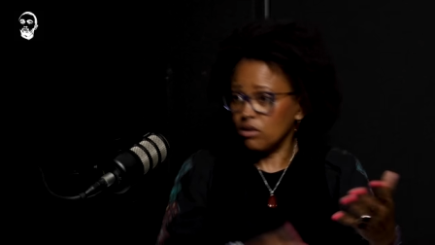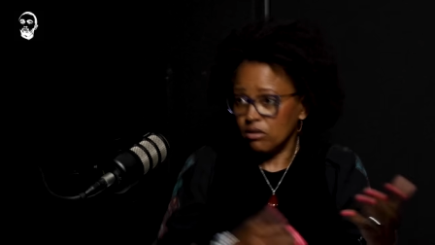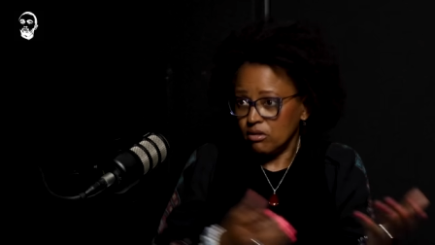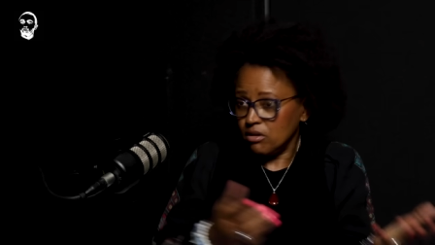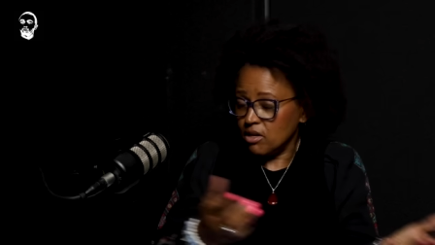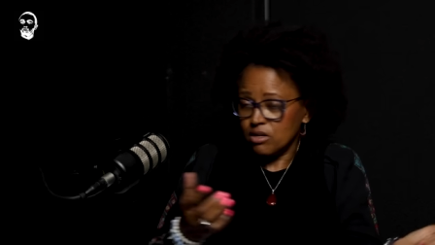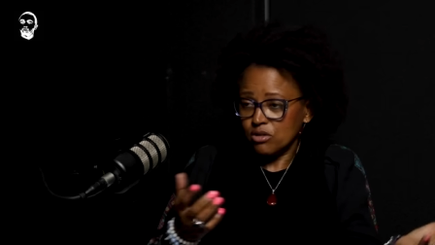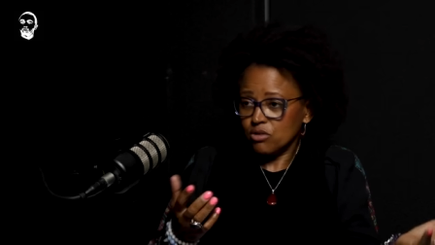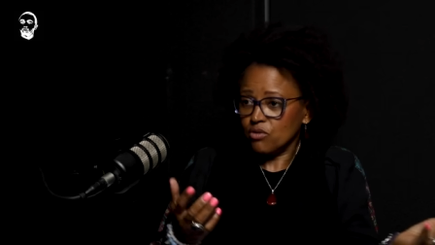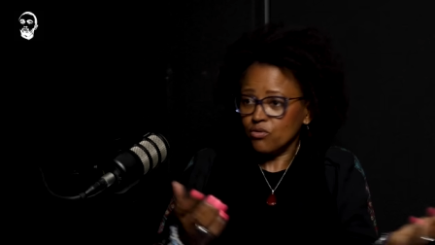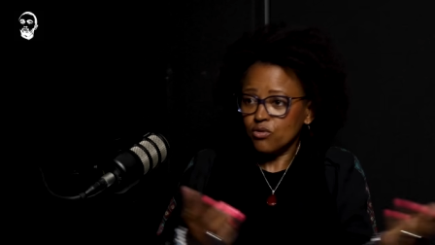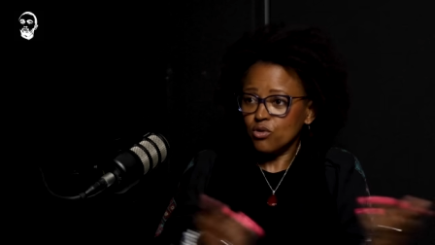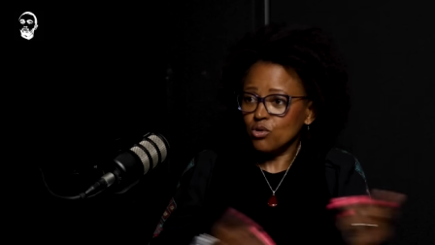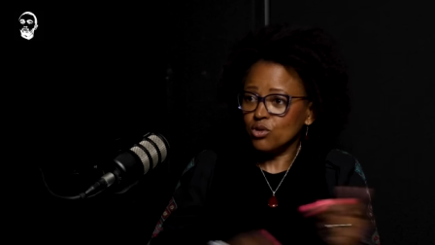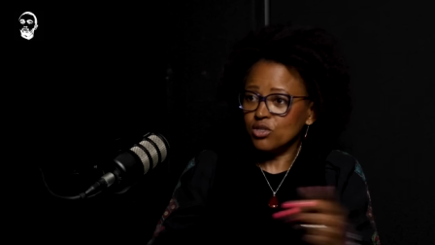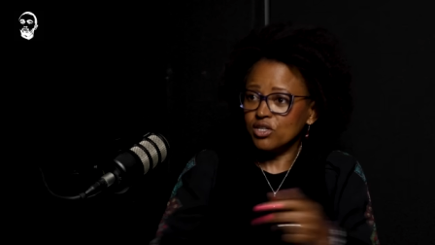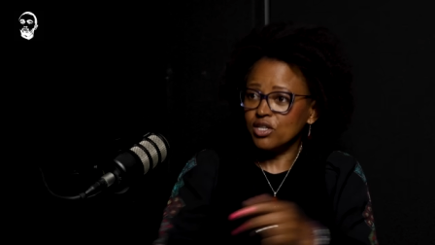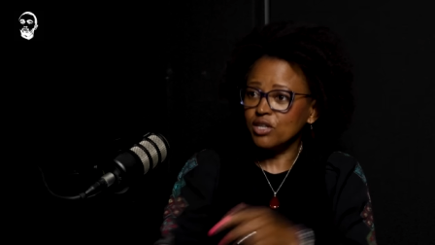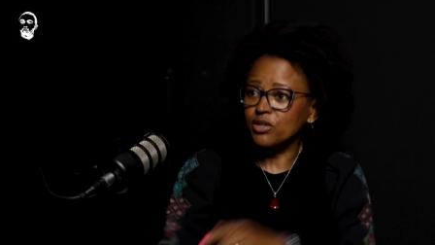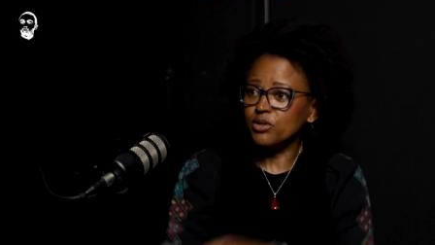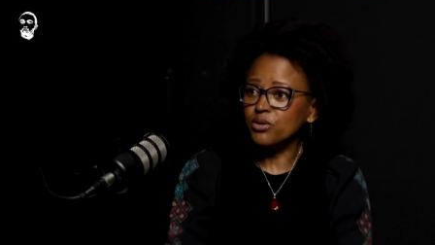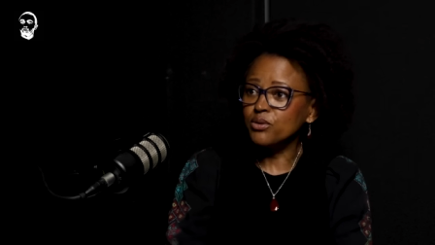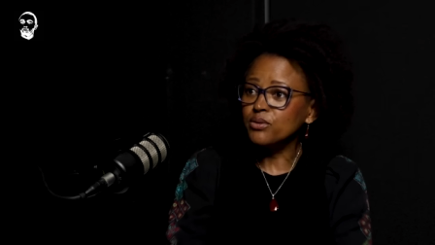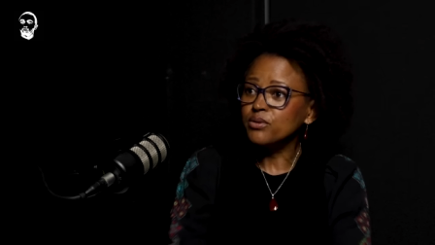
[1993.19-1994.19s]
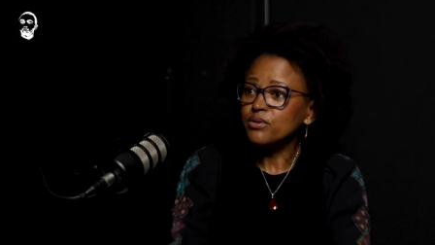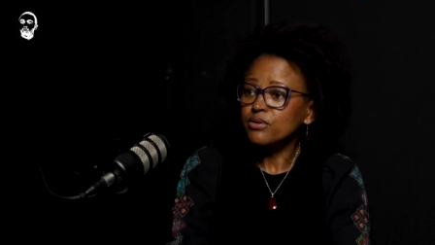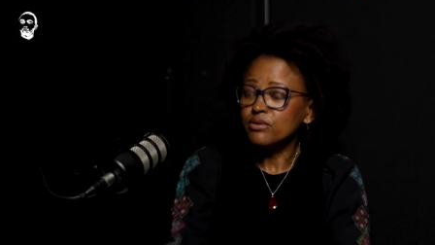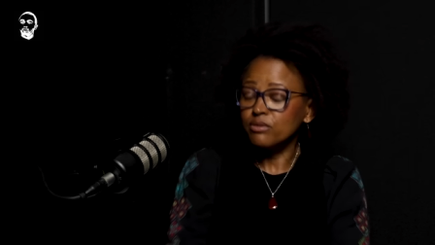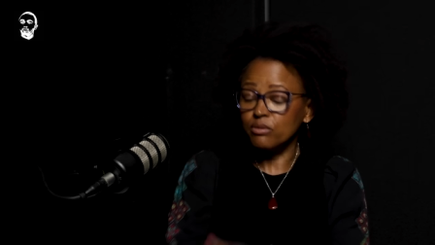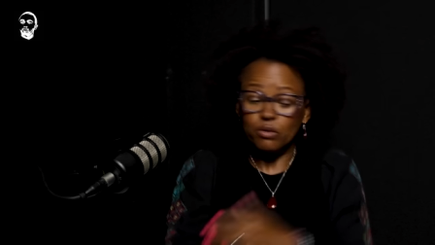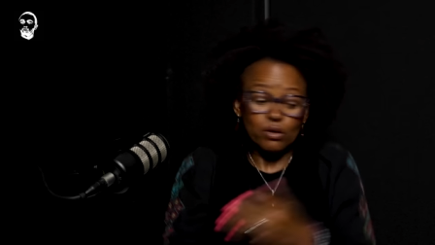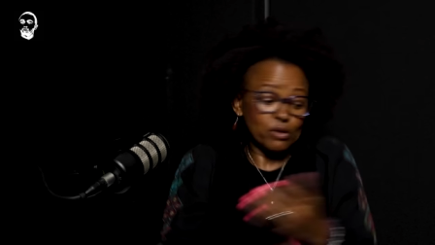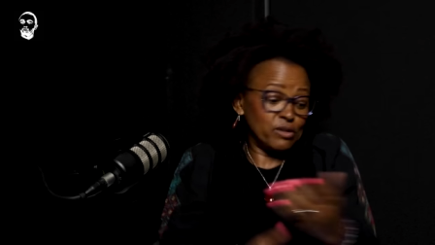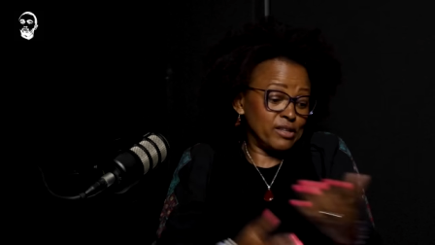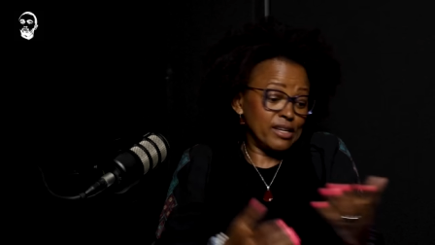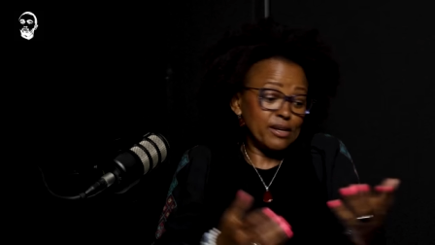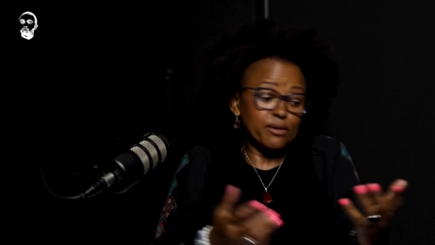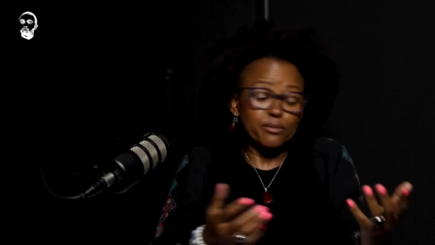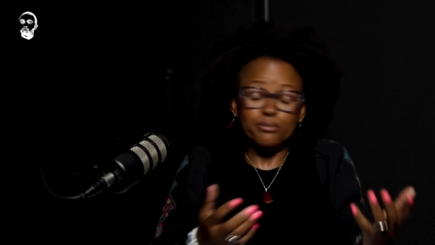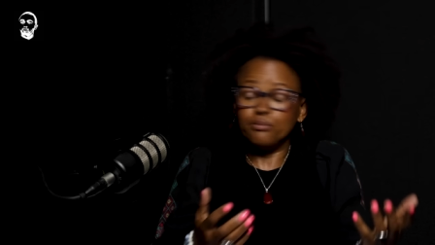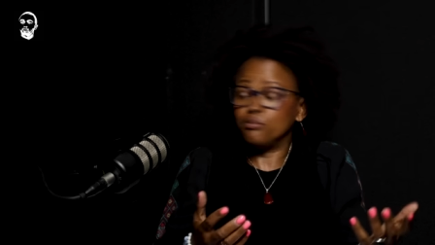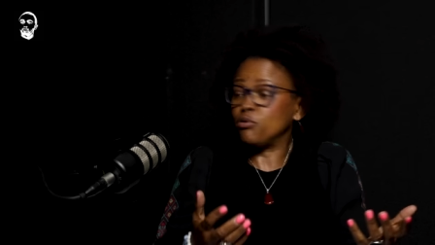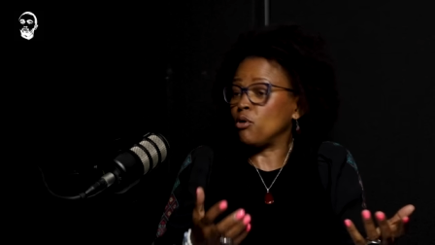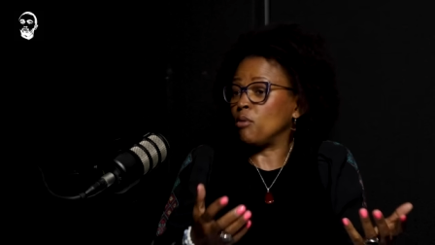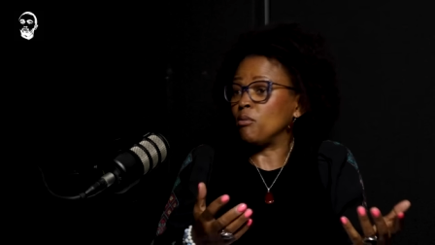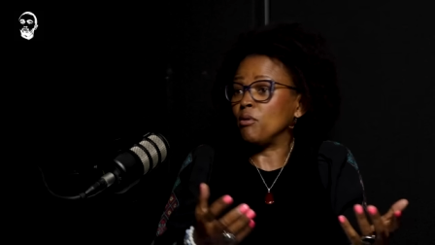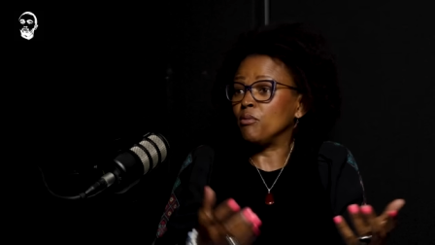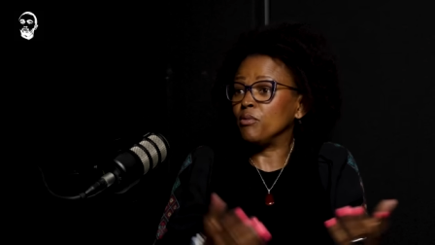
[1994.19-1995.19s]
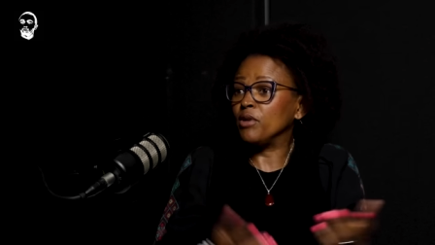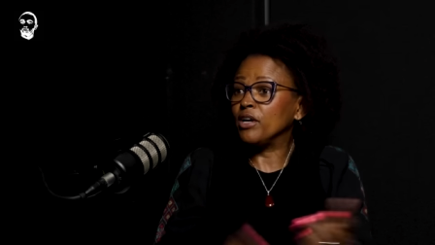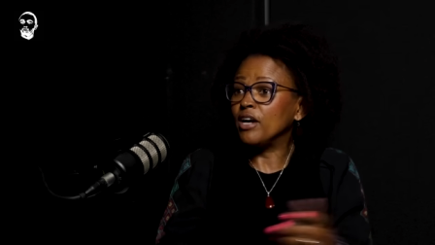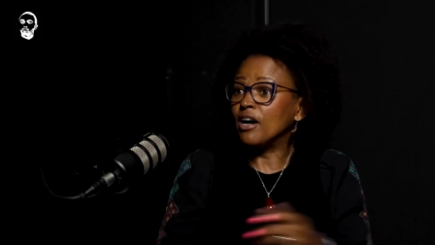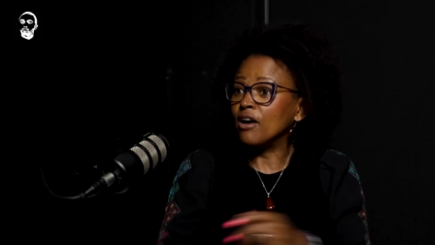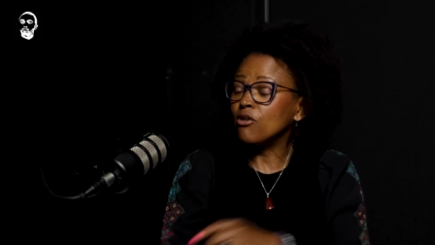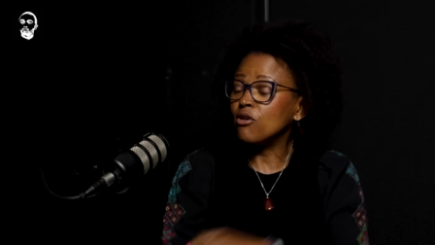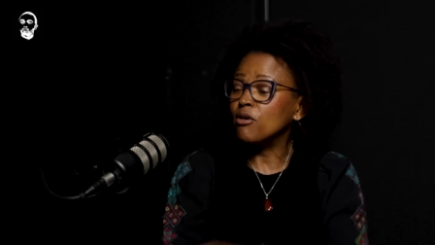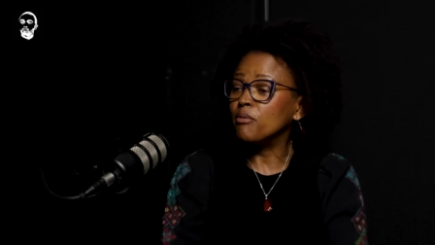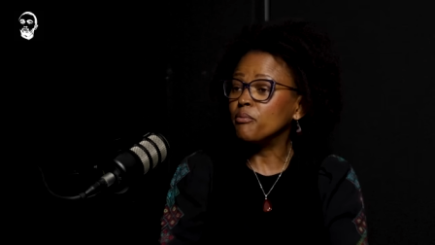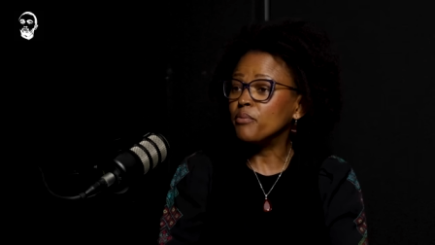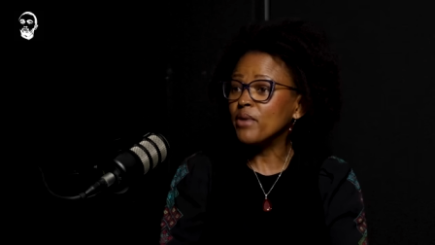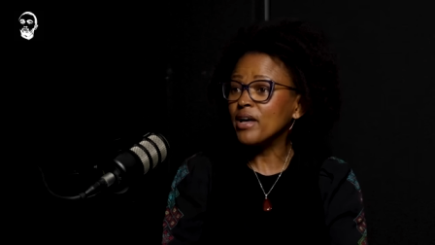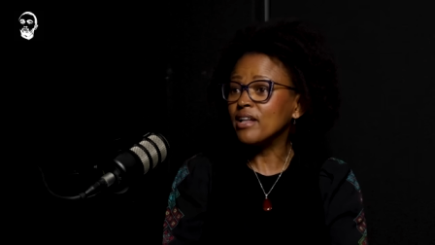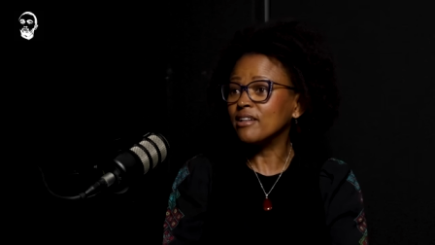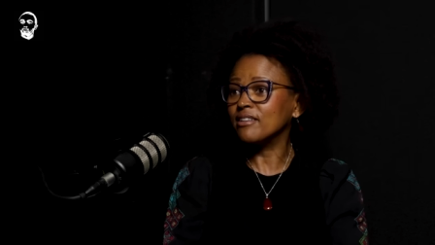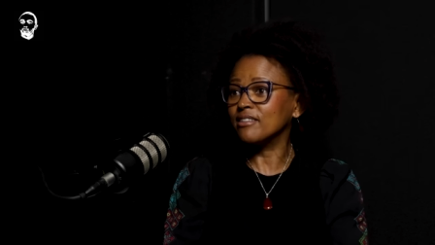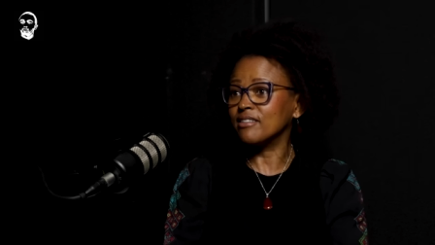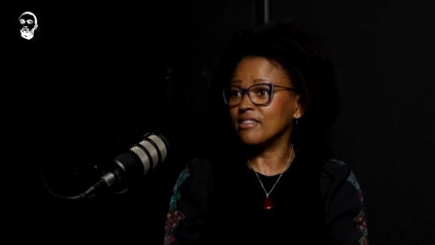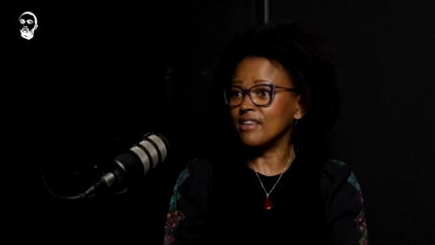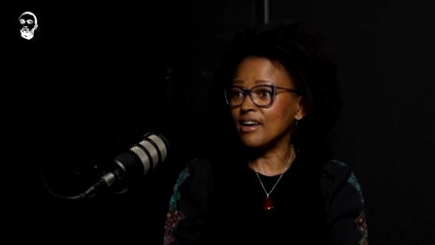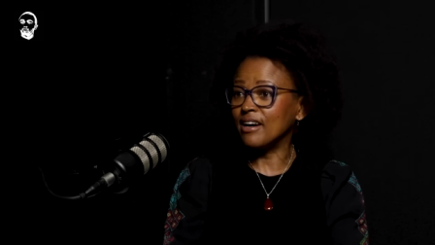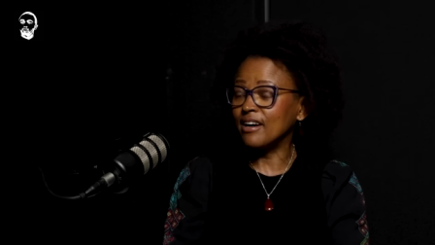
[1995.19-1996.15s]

Yes, of course they do. They probably are compelled. They are